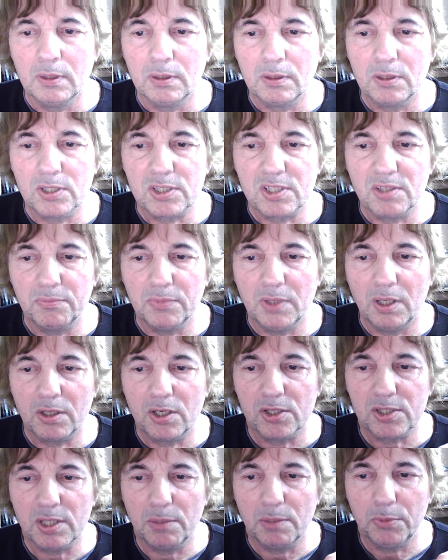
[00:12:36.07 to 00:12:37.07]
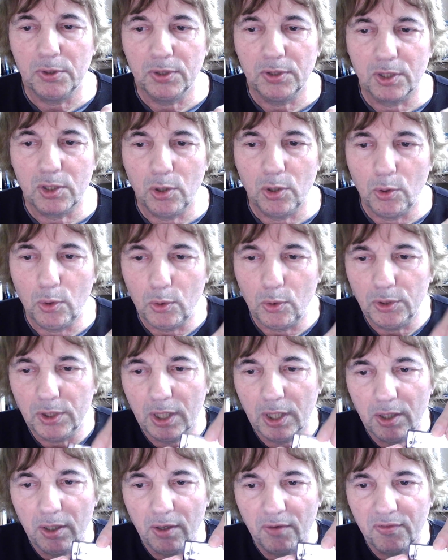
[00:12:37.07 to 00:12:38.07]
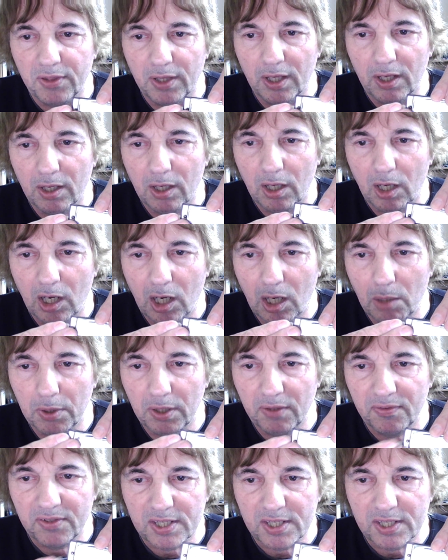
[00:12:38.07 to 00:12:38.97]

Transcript: because I'm on the corner of the harmonica.